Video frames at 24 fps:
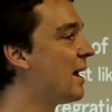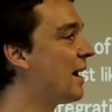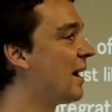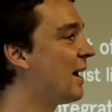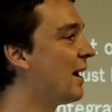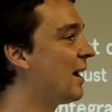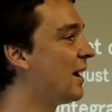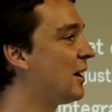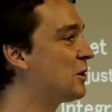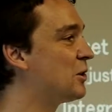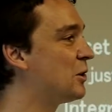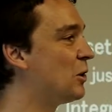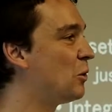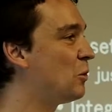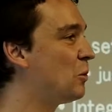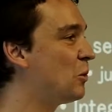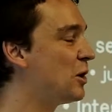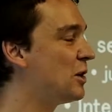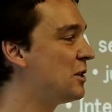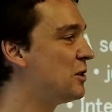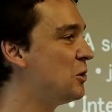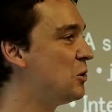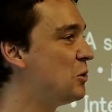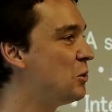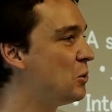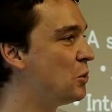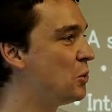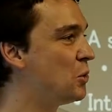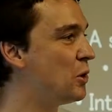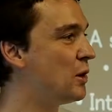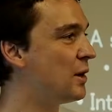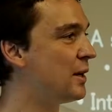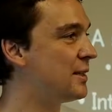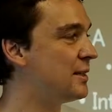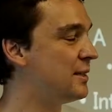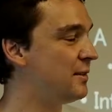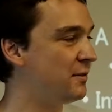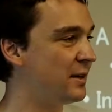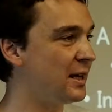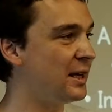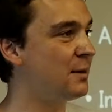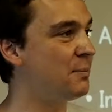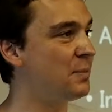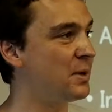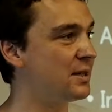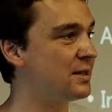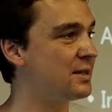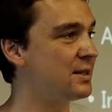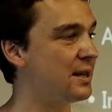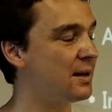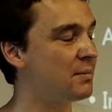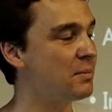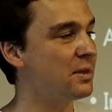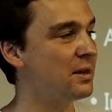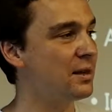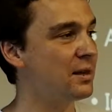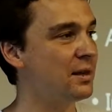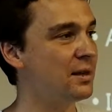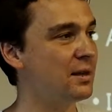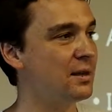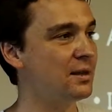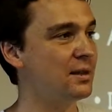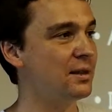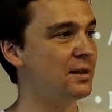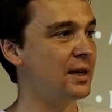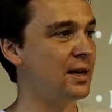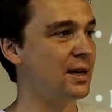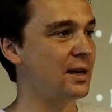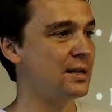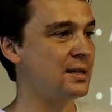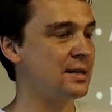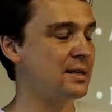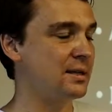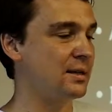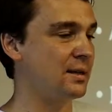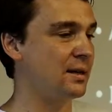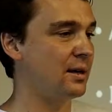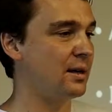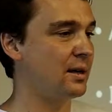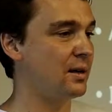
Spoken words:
So when you are developing something that